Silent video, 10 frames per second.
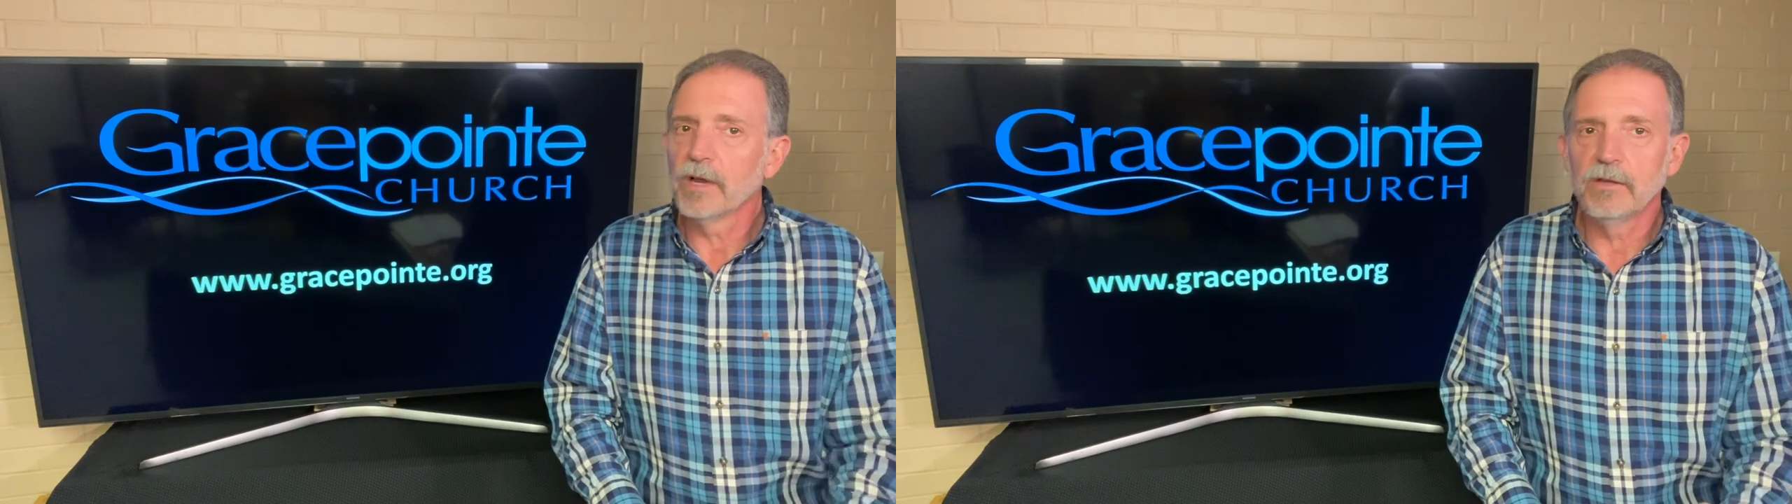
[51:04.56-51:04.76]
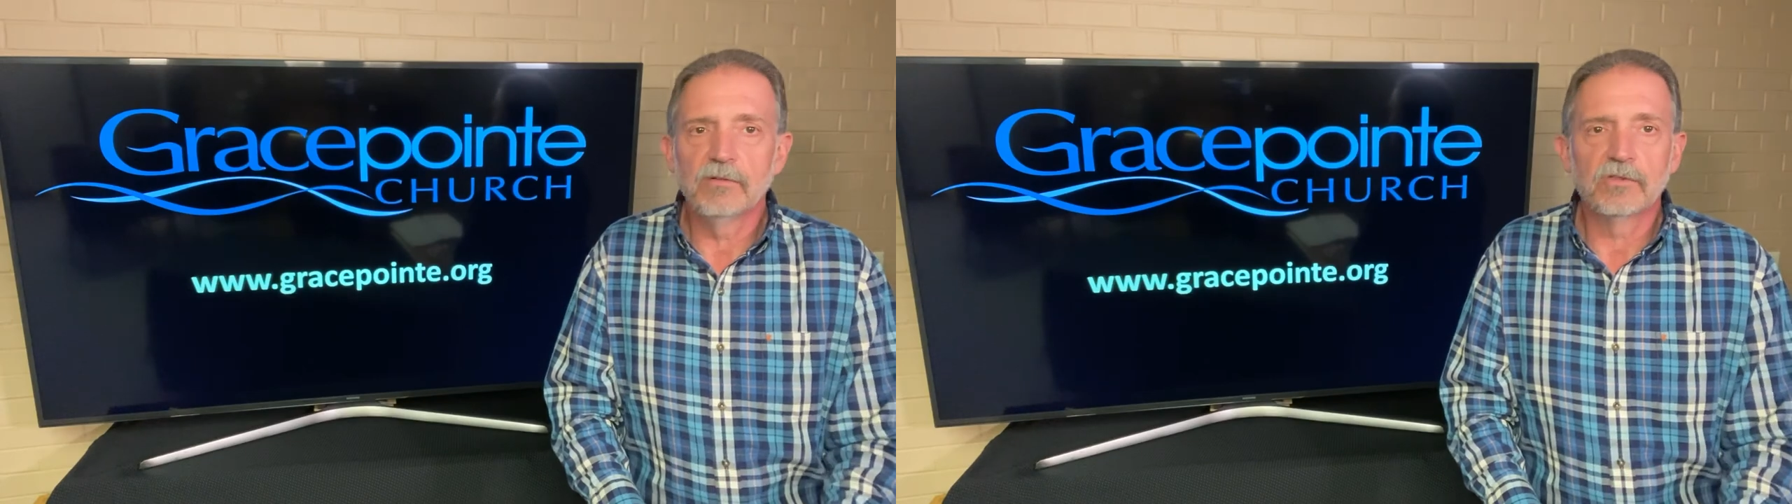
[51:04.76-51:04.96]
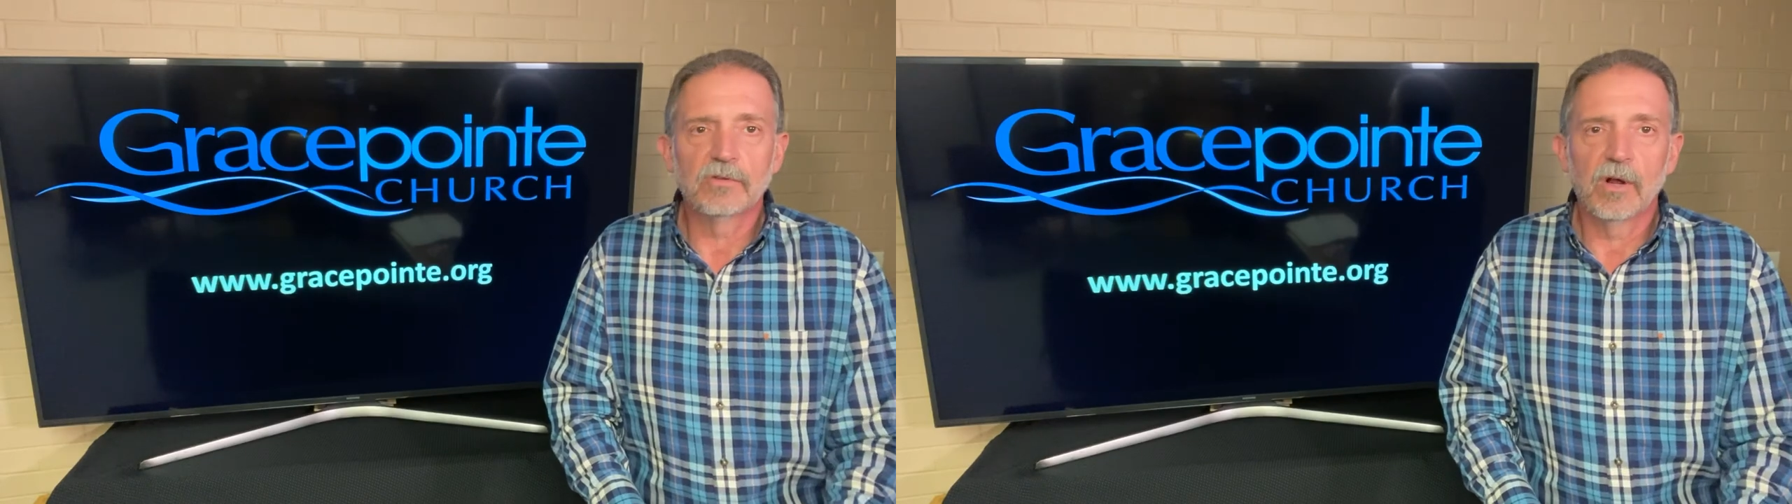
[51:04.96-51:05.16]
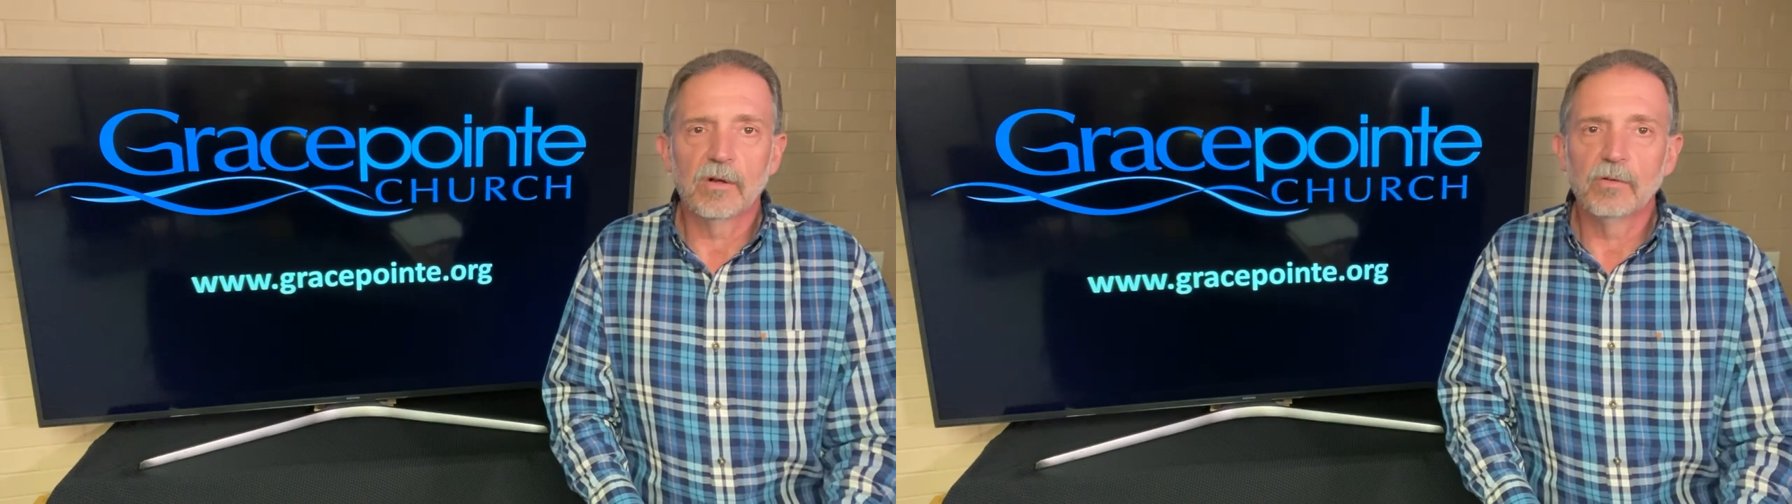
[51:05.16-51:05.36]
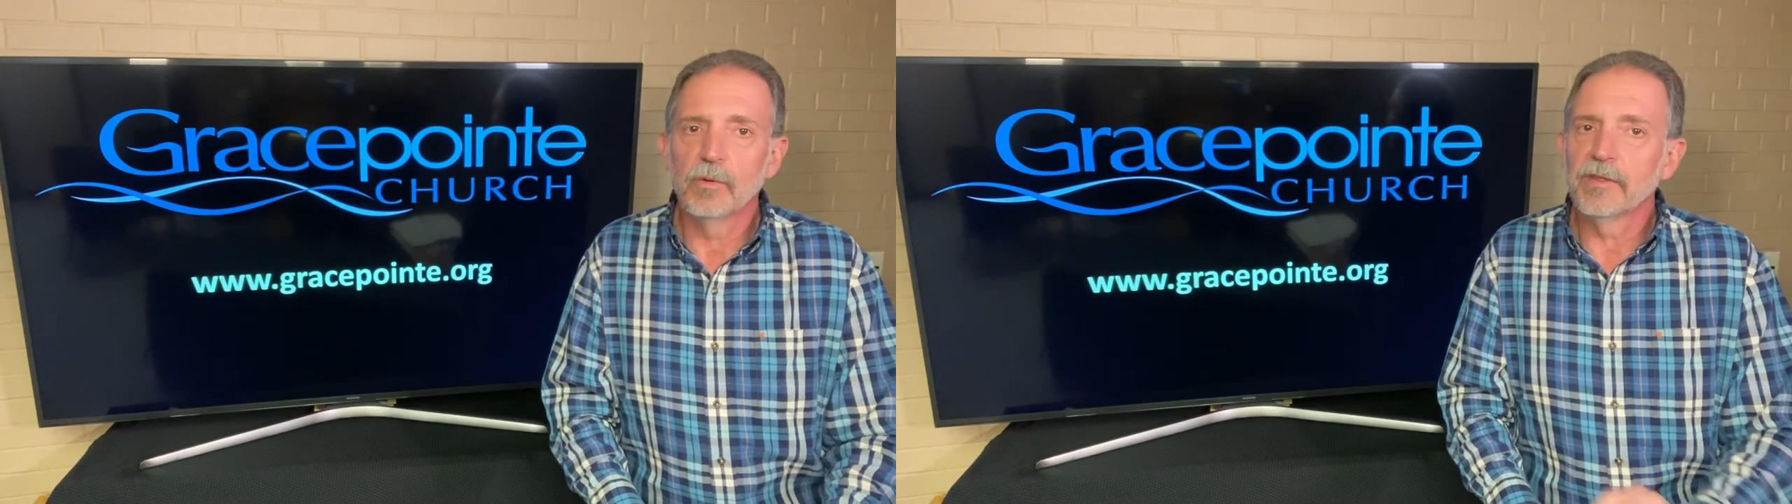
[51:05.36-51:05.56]
what you've
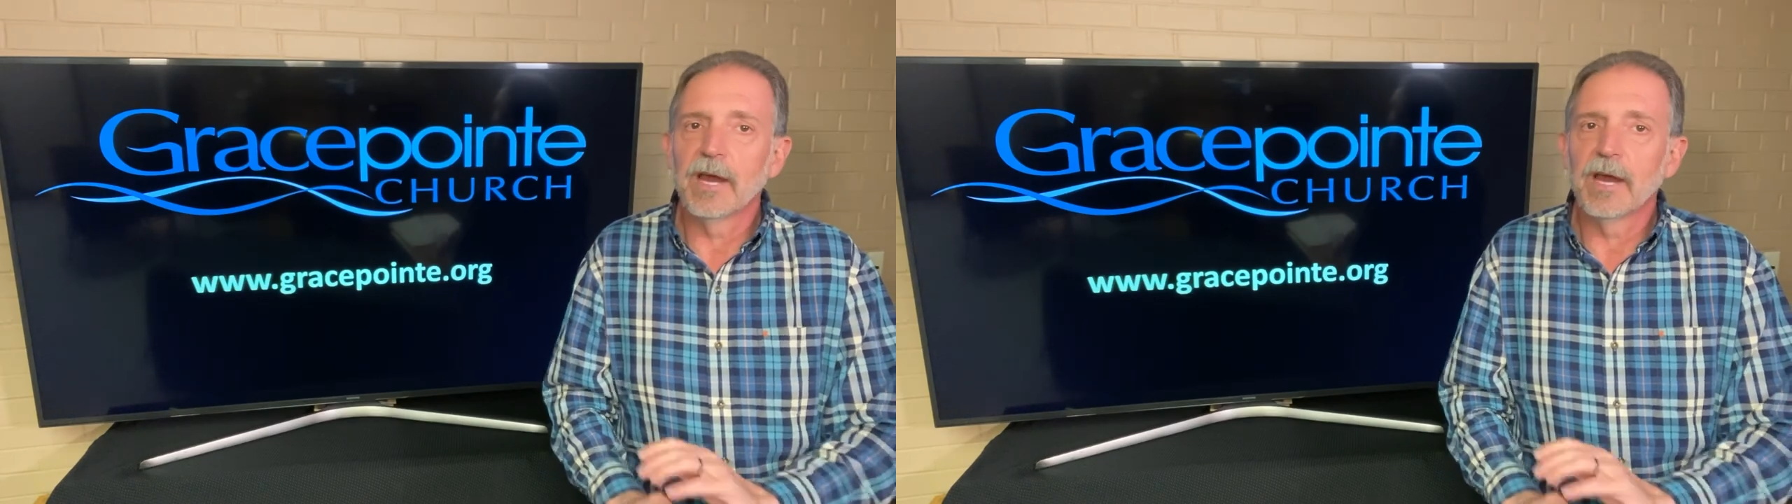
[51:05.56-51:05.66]
struggled with,